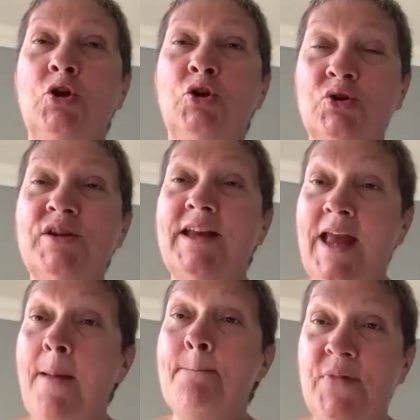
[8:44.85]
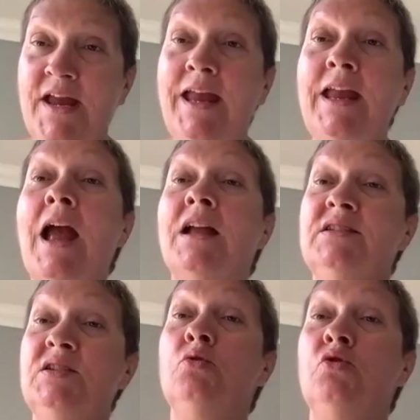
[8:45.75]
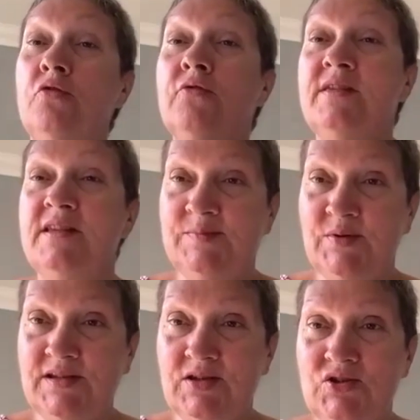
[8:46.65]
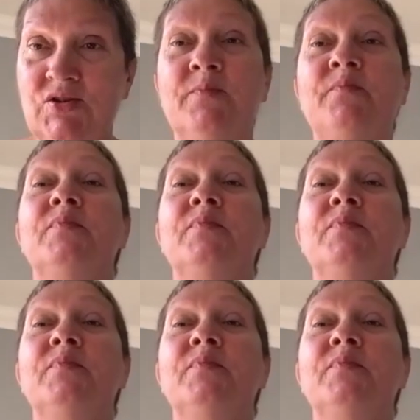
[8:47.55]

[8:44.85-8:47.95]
good it can be until you're in this position.